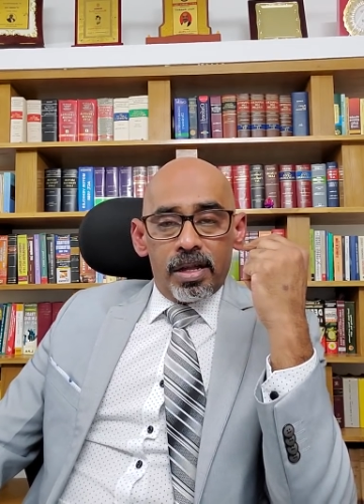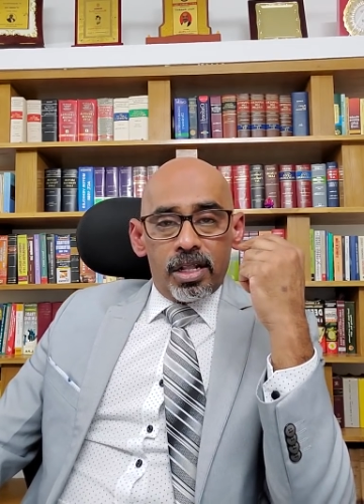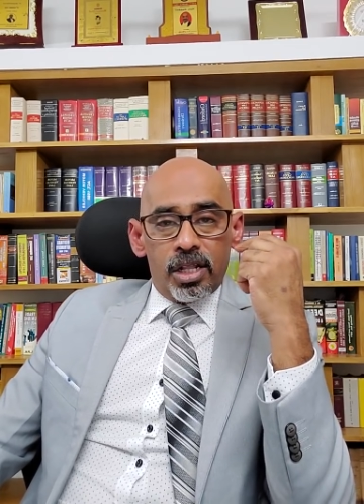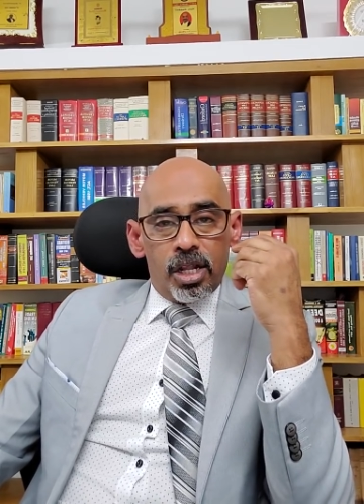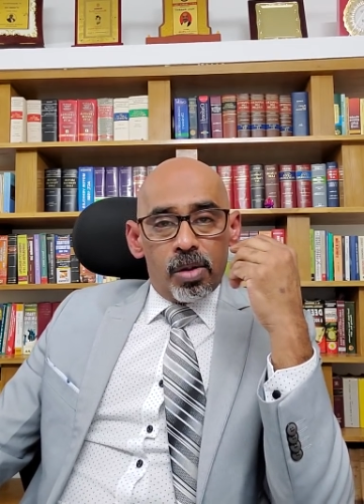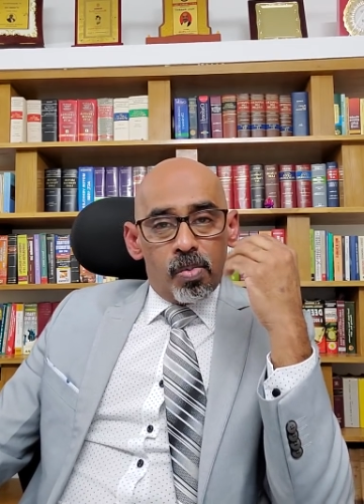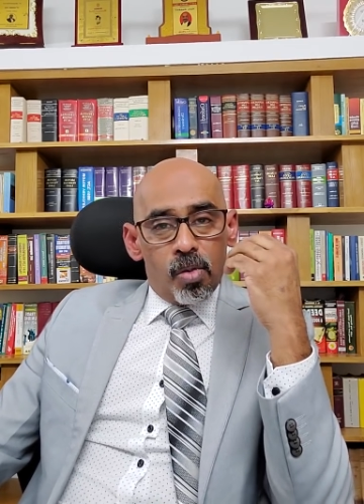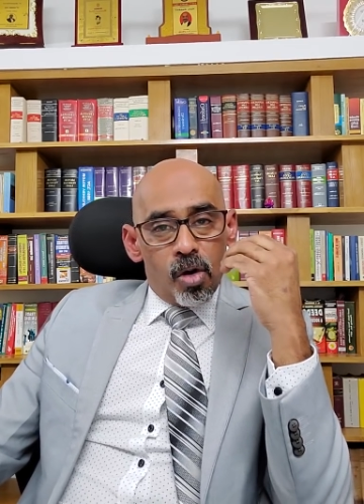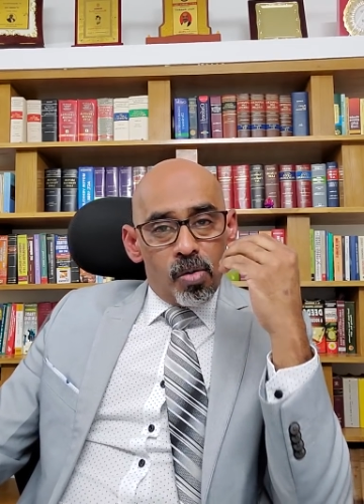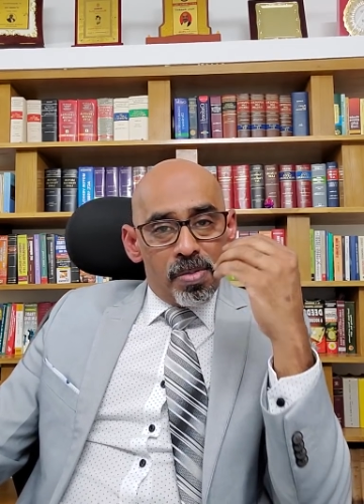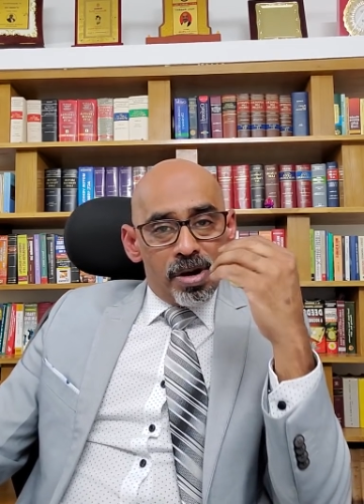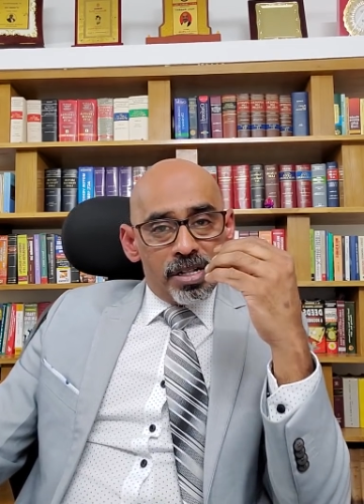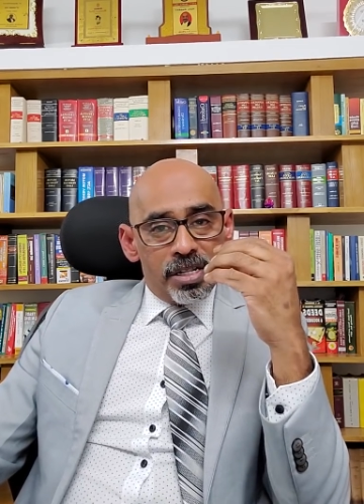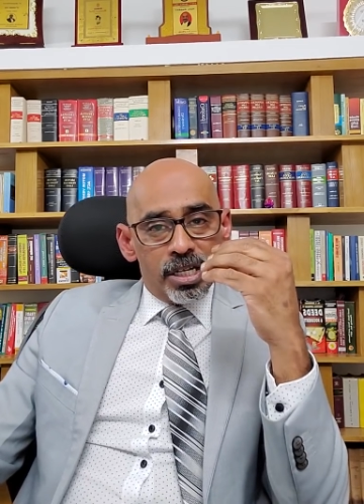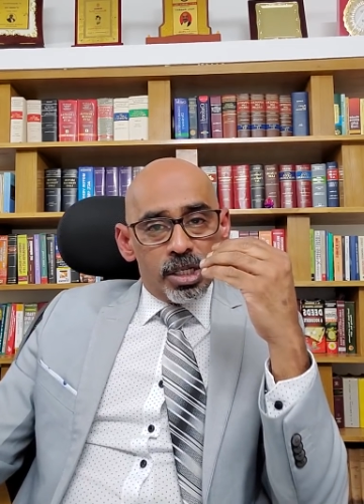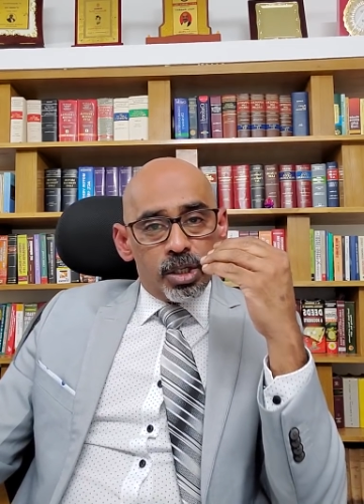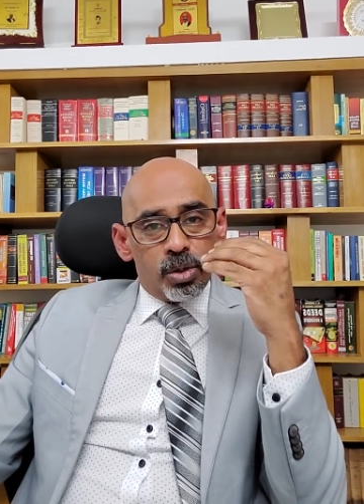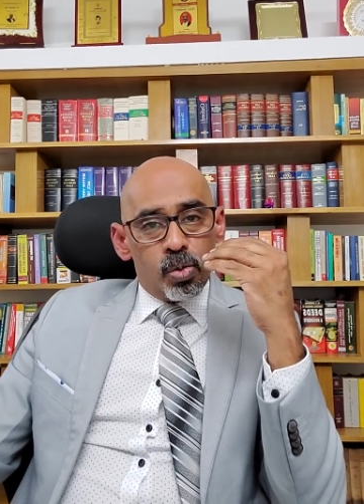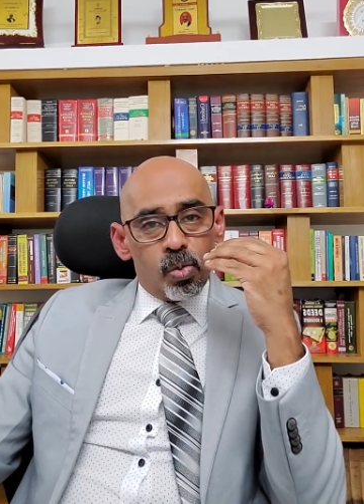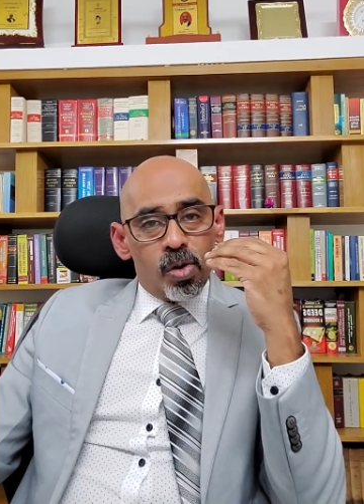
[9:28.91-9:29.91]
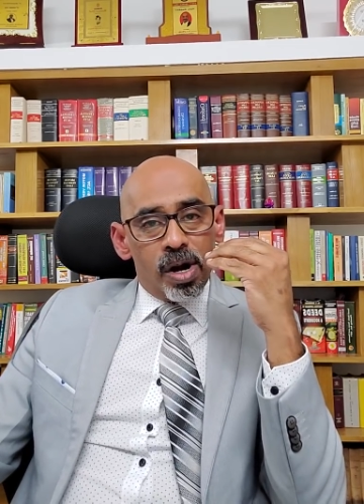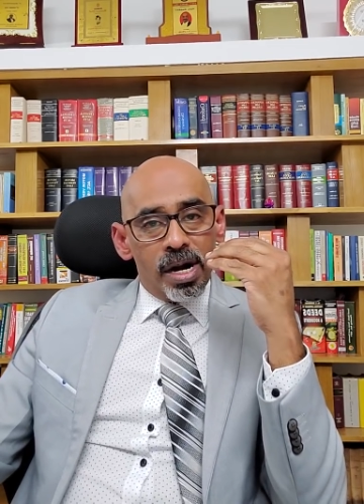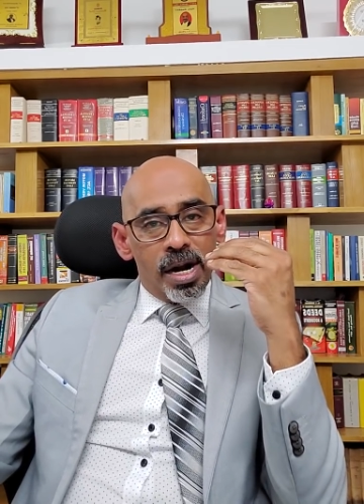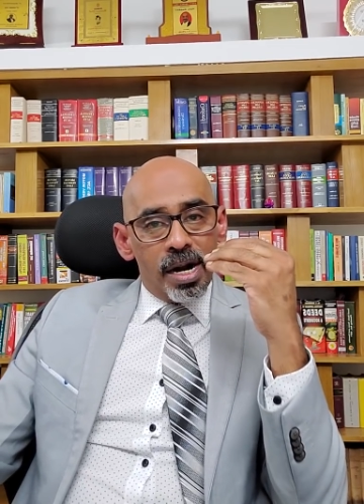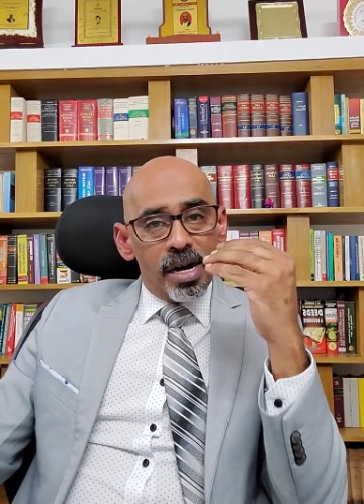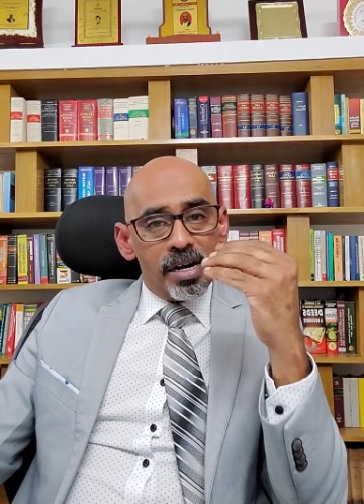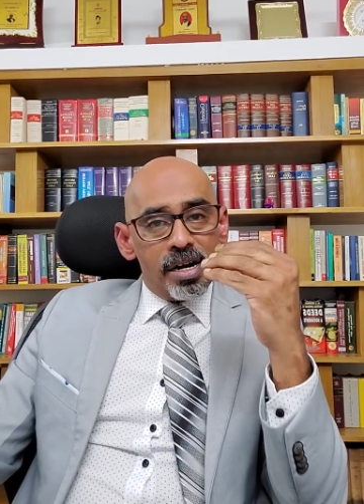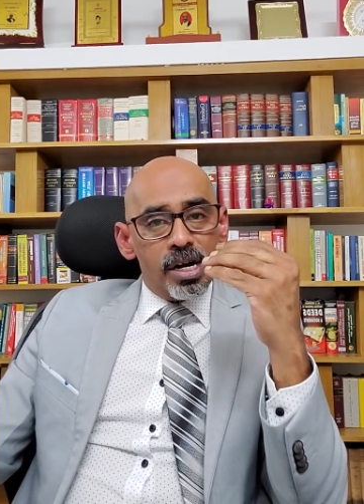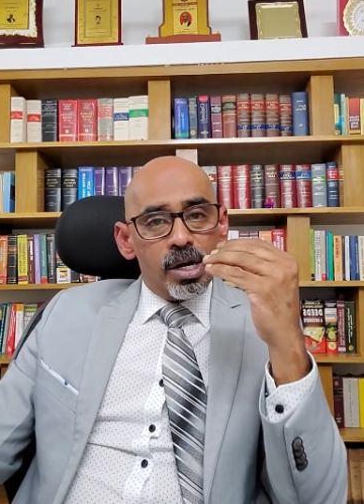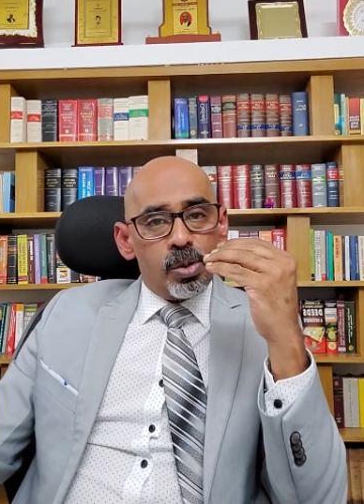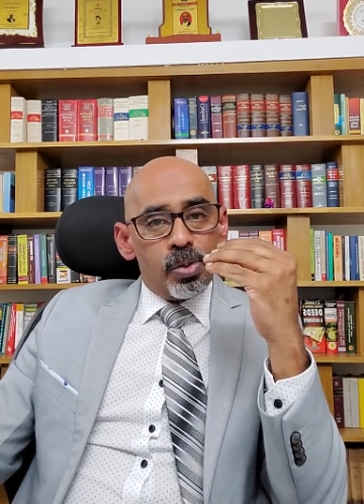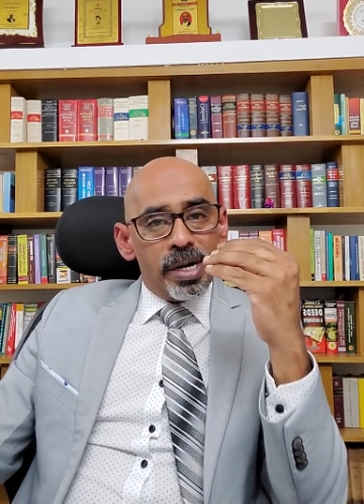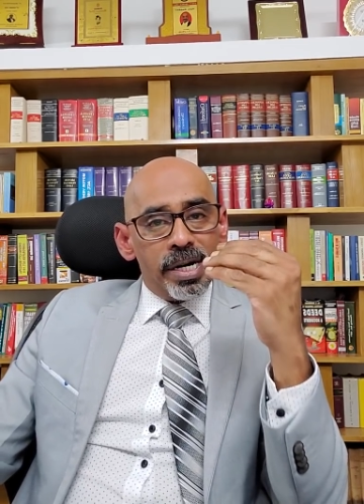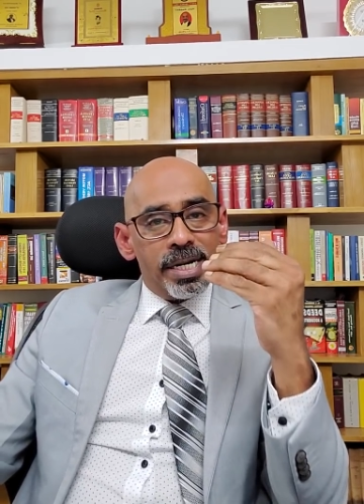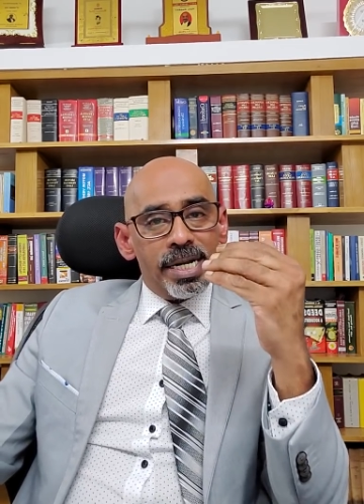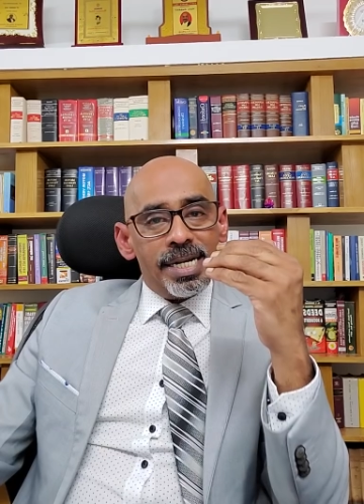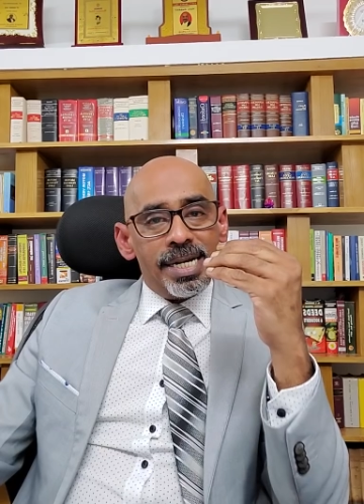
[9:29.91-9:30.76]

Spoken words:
the moment this 120